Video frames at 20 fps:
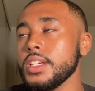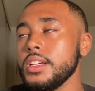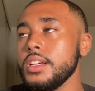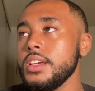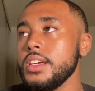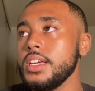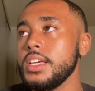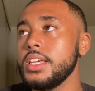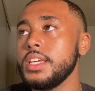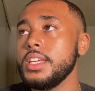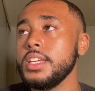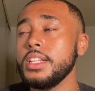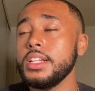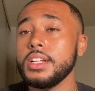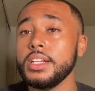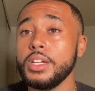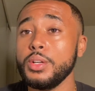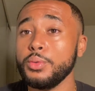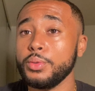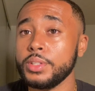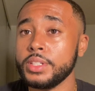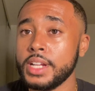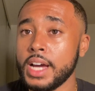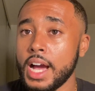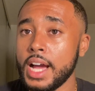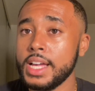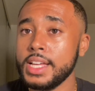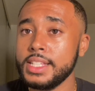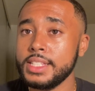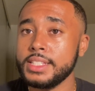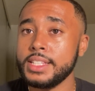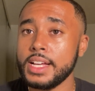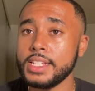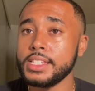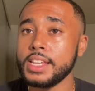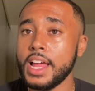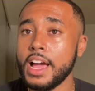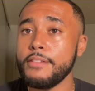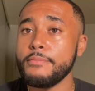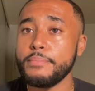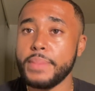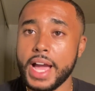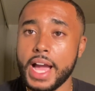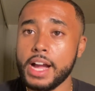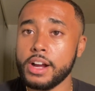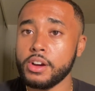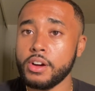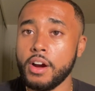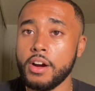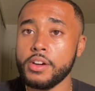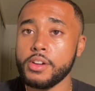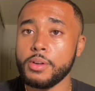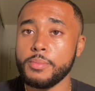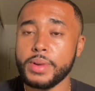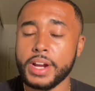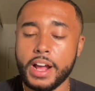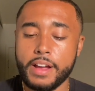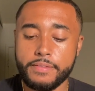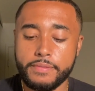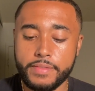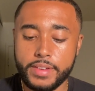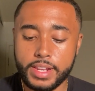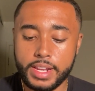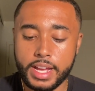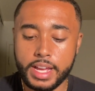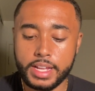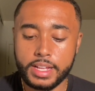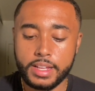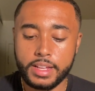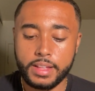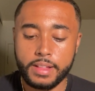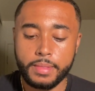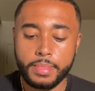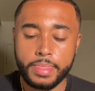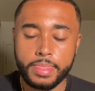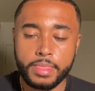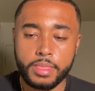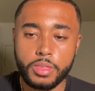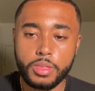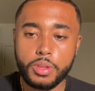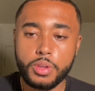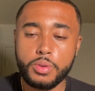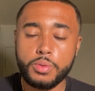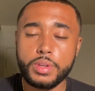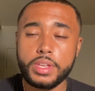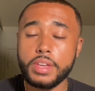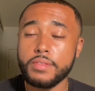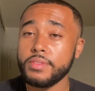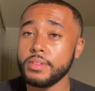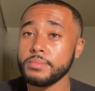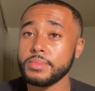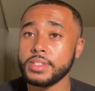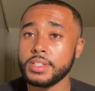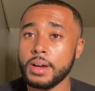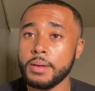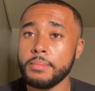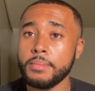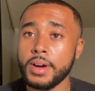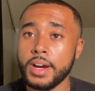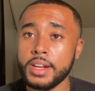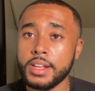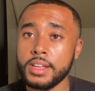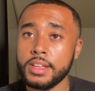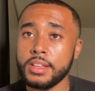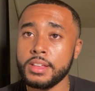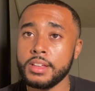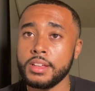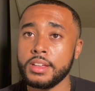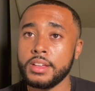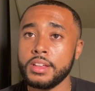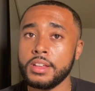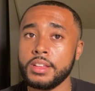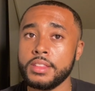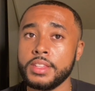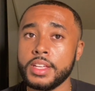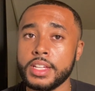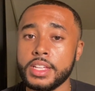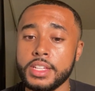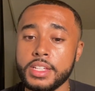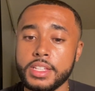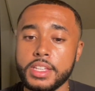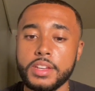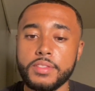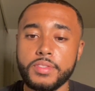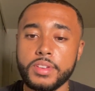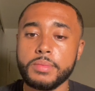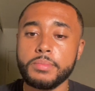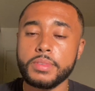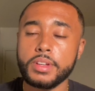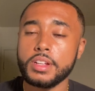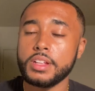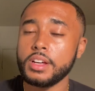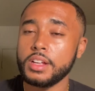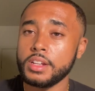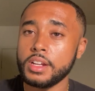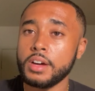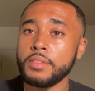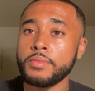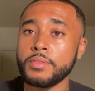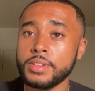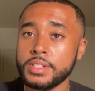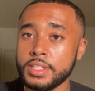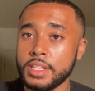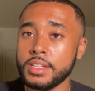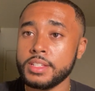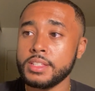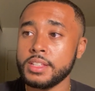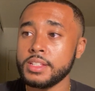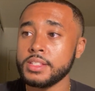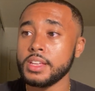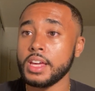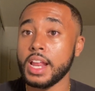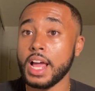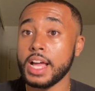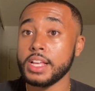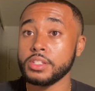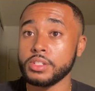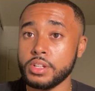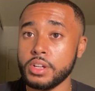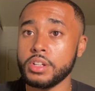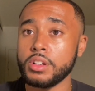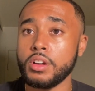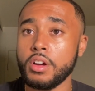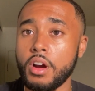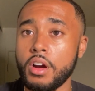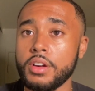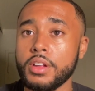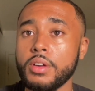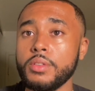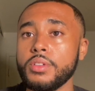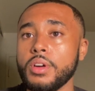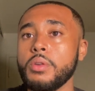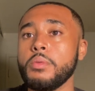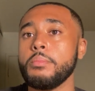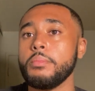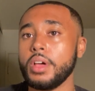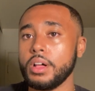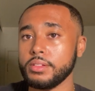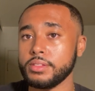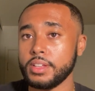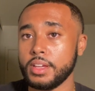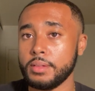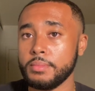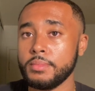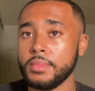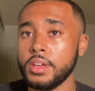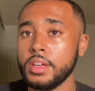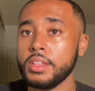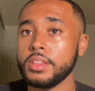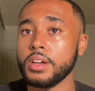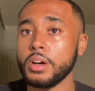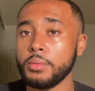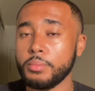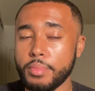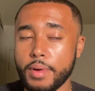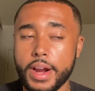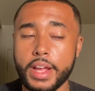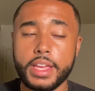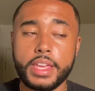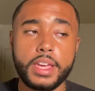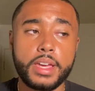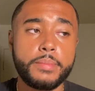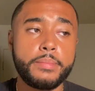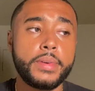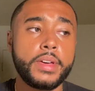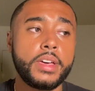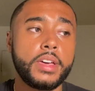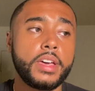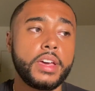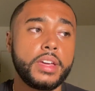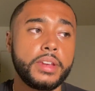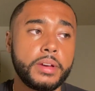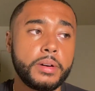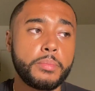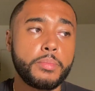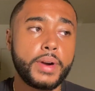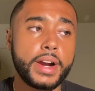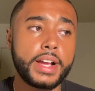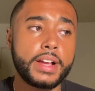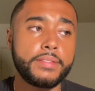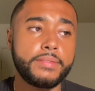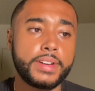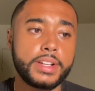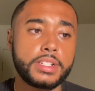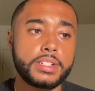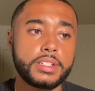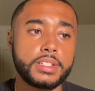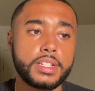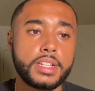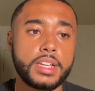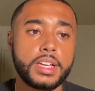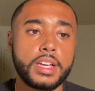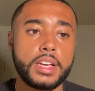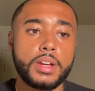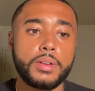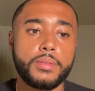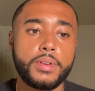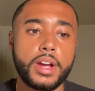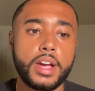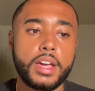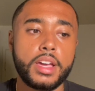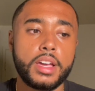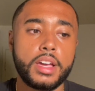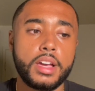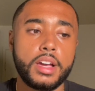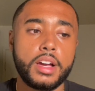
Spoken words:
he doesn't have bad cardio, but I feel like you give him somebody that can give him enough resistance and has good cardio, they'll melt him, they'll break him, and he'll break eventually, right?